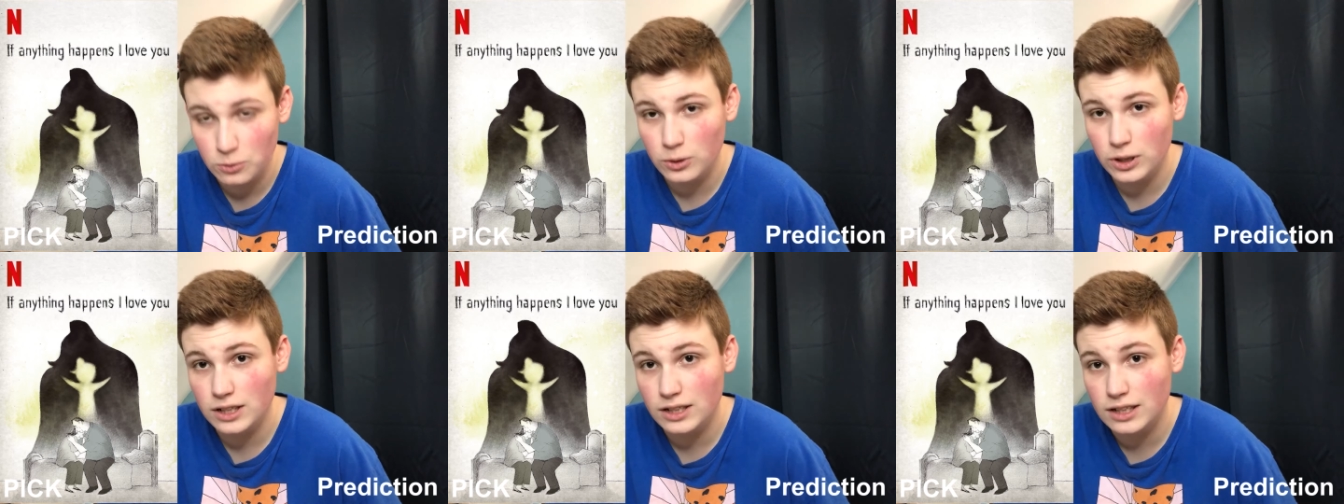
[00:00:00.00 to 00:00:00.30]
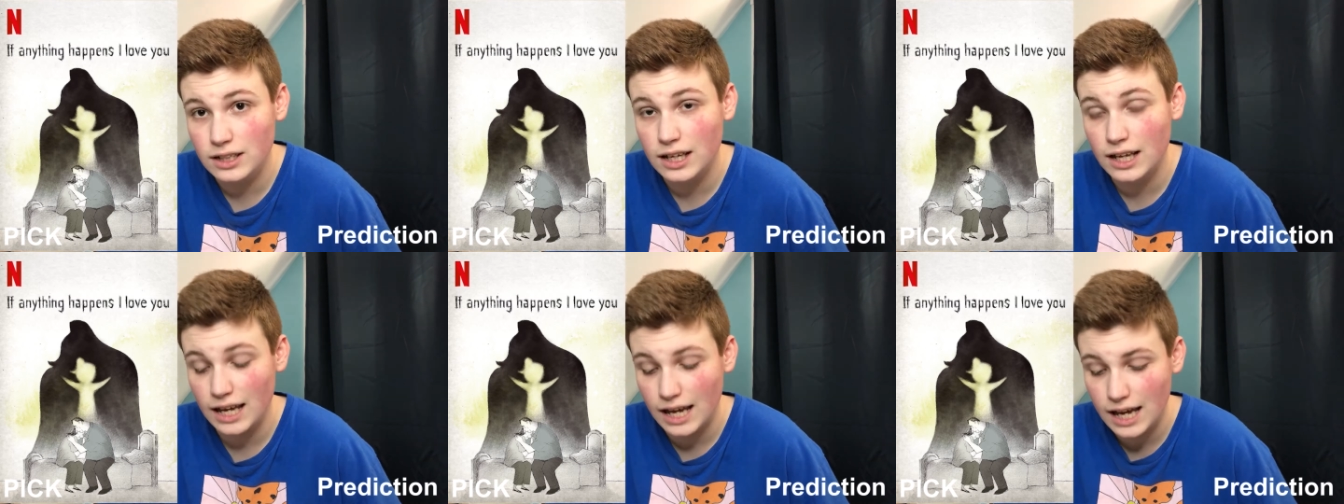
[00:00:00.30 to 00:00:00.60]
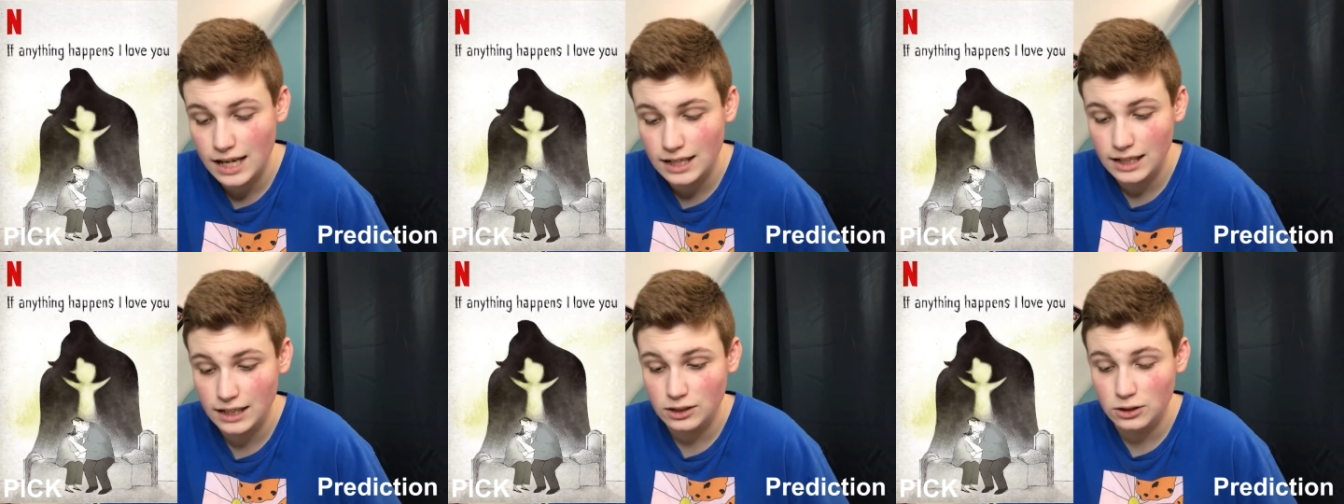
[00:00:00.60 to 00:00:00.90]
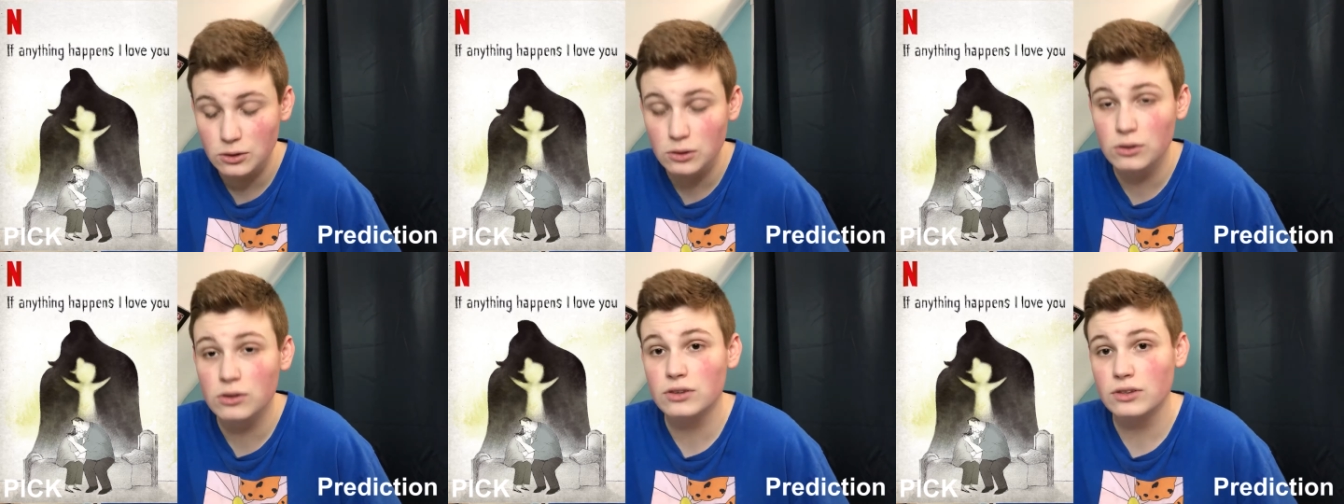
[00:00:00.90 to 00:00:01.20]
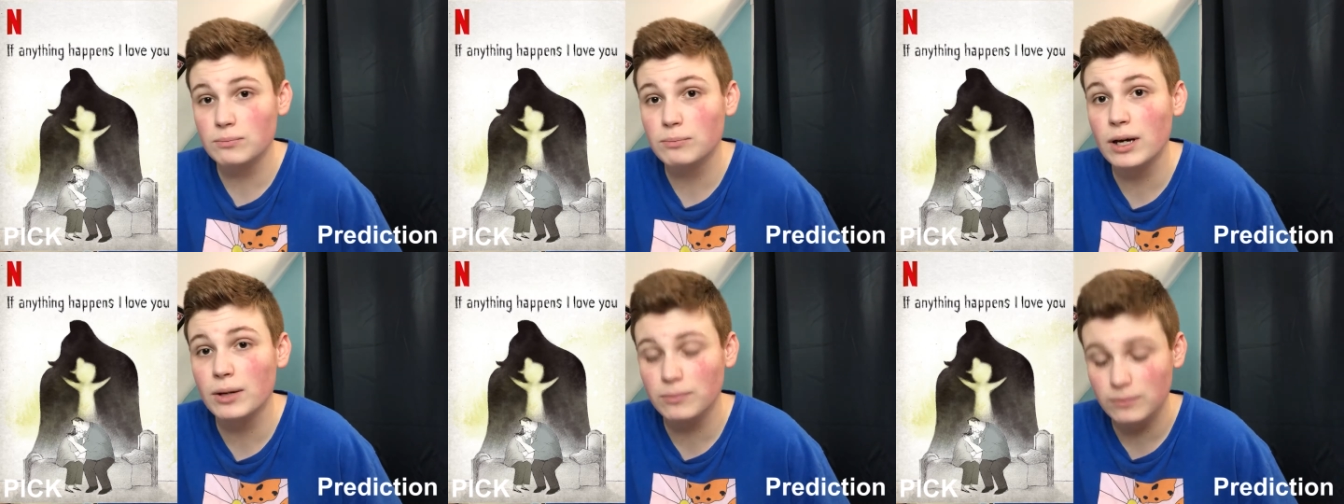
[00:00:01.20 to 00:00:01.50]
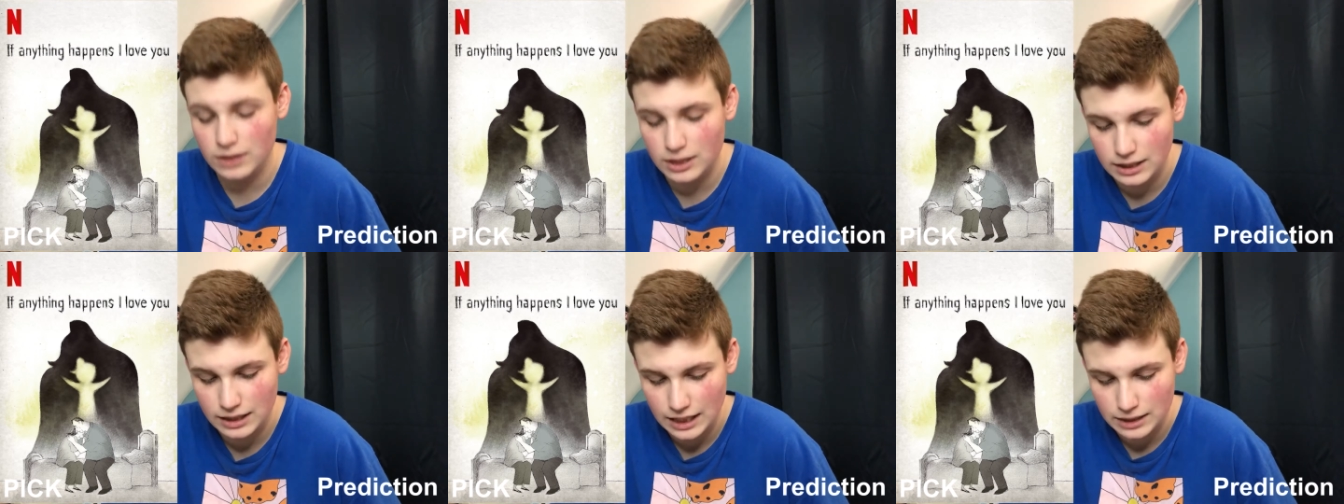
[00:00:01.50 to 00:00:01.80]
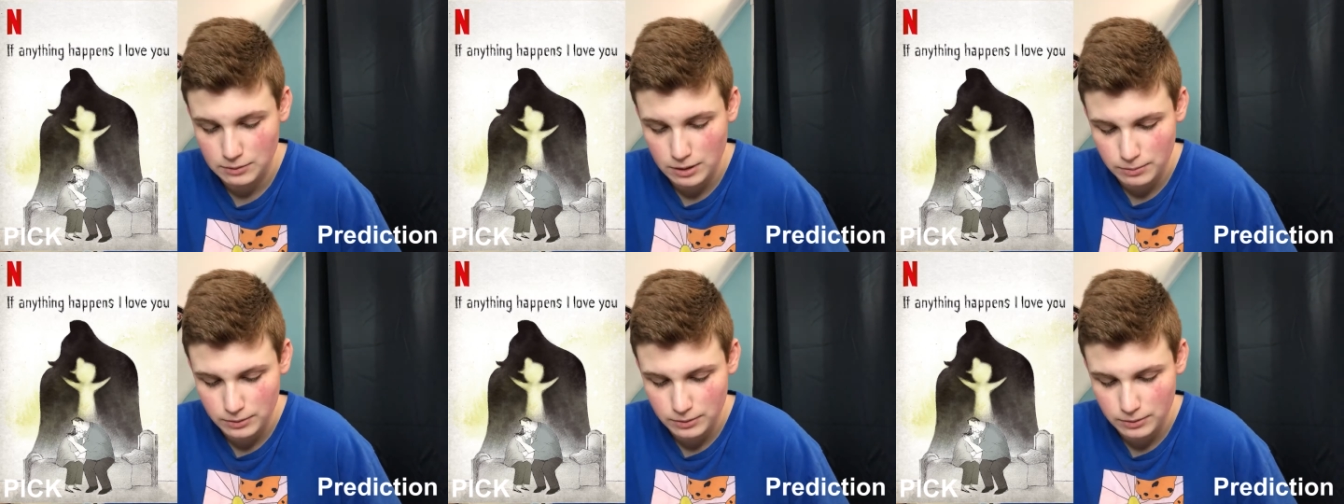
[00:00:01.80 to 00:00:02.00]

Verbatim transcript: win and I do my that's my